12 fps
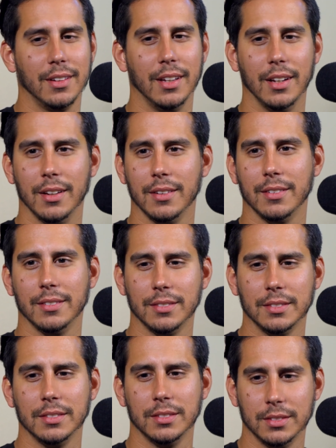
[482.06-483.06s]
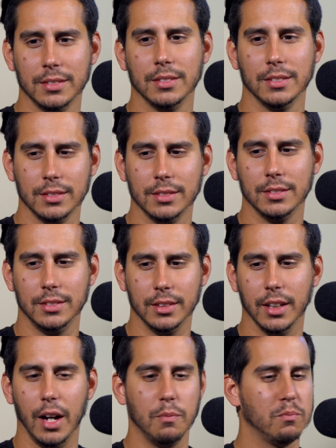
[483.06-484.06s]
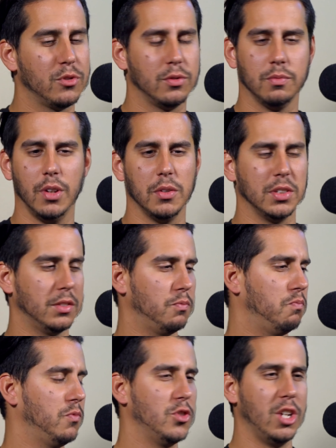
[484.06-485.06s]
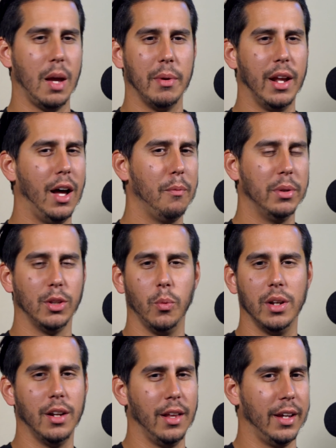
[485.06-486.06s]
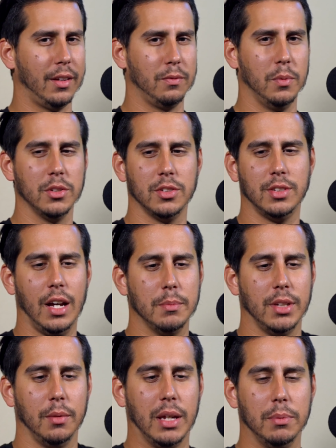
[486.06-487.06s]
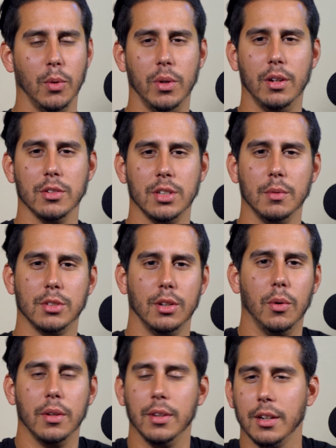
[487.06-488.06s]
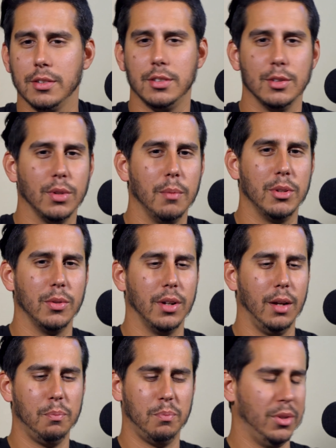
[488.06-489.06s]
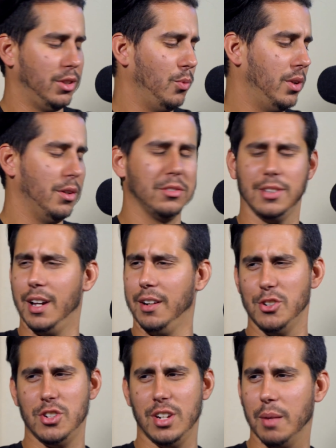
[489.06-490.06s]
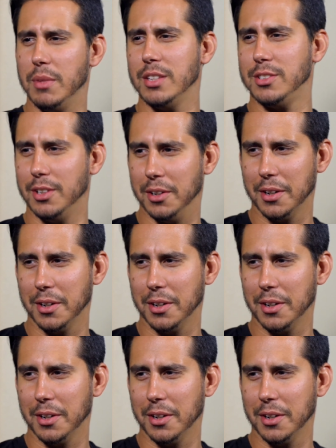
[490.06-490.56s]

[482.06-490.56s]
I love A Day to Remember. They're a fantastic band. I was like jamming out, put the like most of the times I'll keep the windows up so no one like sees what I'm doing. I'll put the windows down and jam that song.